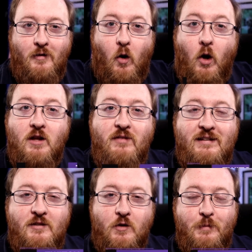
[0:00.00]
All of this
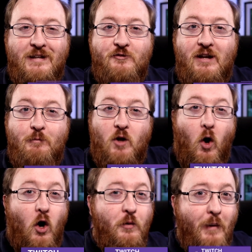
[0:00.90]
is going to be streamed
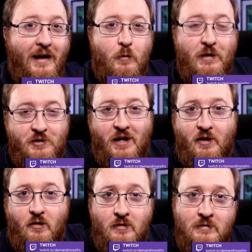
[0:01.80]
on my Twitch
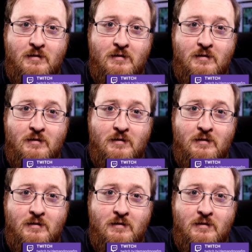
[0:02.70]
channel.